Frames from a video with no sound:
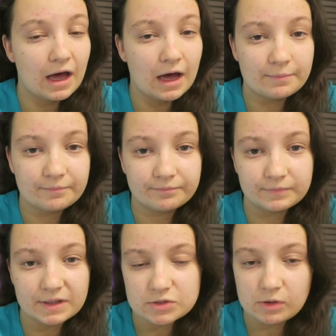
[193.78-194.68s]

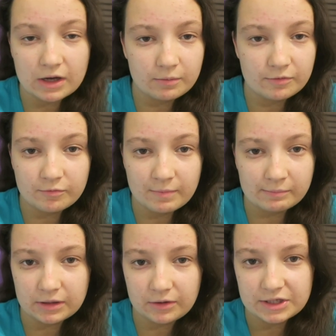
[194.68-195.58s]
It's quite common for
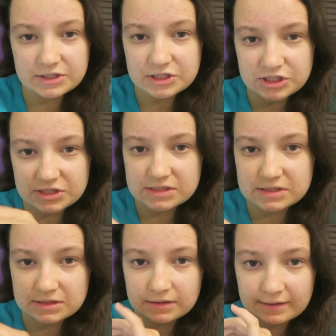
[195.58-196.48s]
my period to
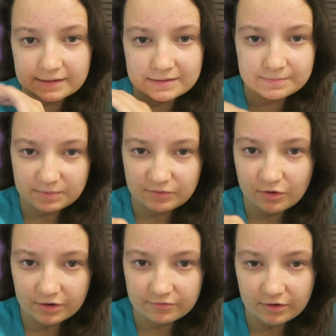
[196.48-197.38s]
just like be
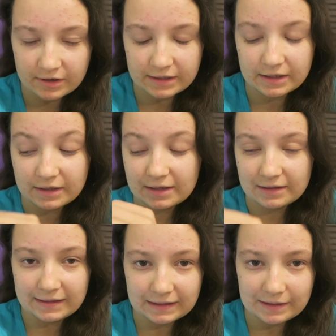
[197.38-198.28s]
very, very
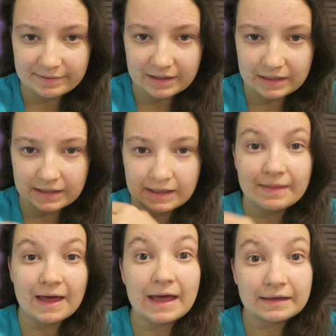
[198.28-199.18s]
little at the beginning
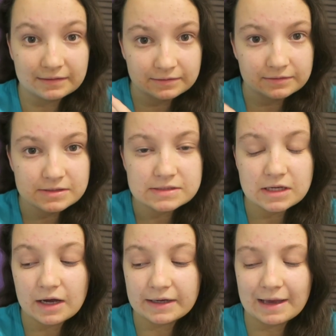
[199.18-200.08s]
and then
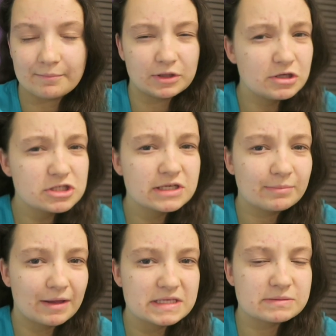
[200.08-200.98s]
start again. But usually
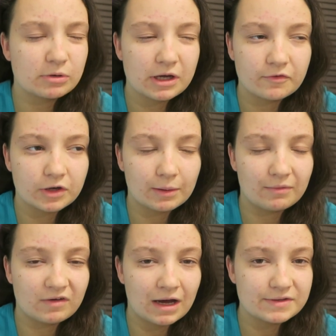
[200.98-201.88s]
by this point, after a
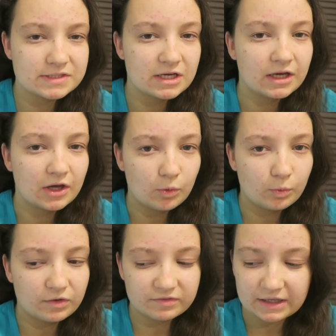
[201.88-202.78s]
couple of hours,
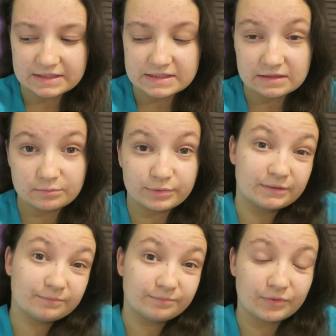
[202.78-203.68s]
would have kicked in,
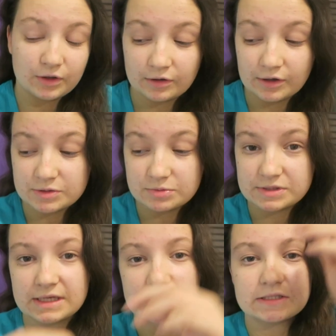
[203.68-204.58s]
but who knows, we'll
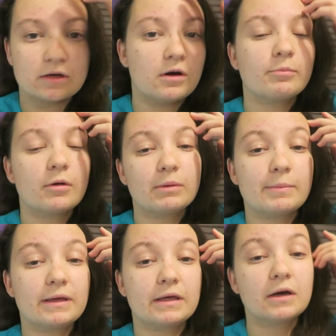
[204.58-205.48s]
see. So I'll
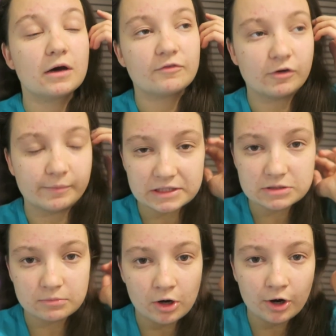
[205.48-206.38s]
probably be filming
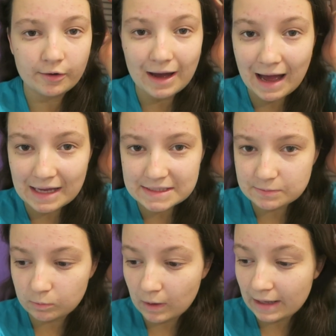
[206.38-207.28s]
tomorrow
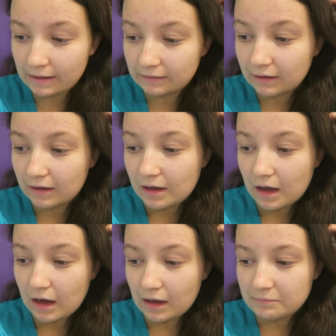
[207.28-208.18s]
as well.
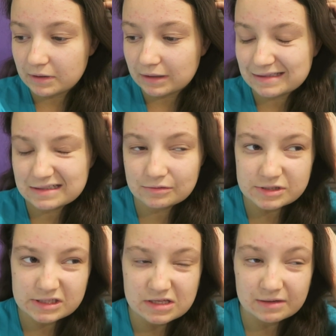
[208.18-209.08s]

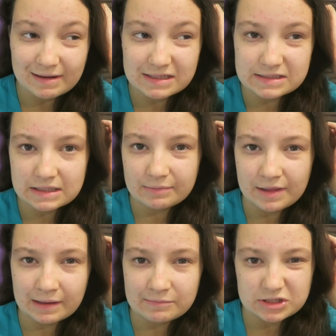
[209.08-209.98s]
Also need to think about dinner, but
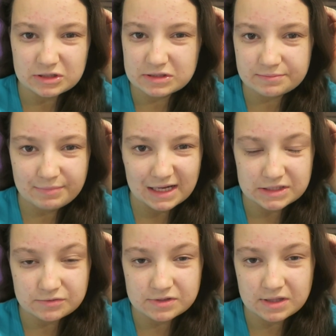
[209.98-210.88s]
I think I'm just gonna do some
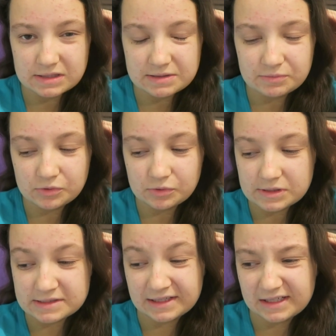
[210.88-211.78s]
pasta or something simple
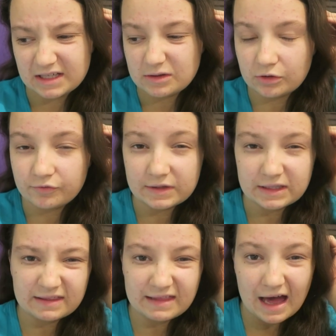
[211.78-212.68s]
because not
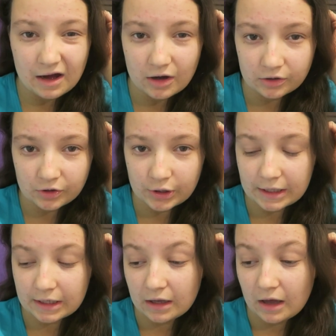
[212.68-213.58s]
feeling that
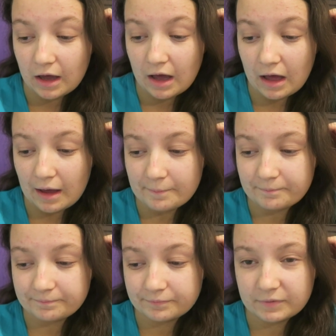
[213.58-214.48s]
hungry.
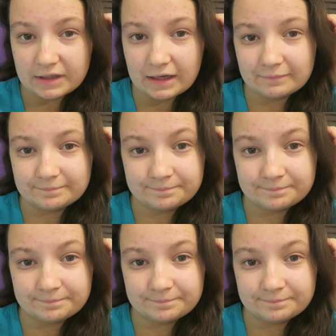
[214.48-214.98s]
But yeah.